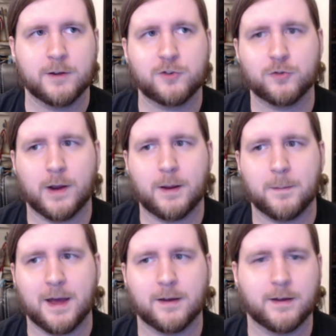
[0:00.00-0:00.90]
strike
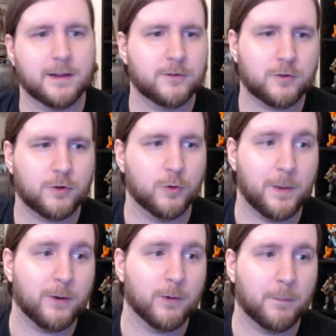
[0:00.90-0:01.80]
back against
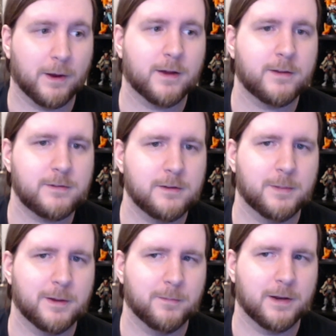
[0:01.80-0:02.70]
Kubera because he's
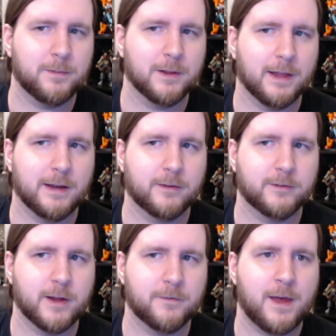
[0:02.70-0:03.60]
been manipulating
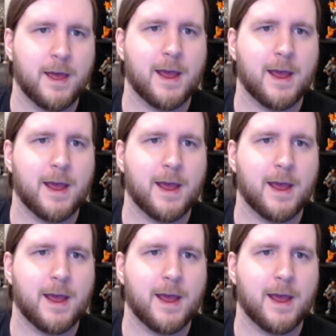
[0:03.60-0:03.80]
stuff,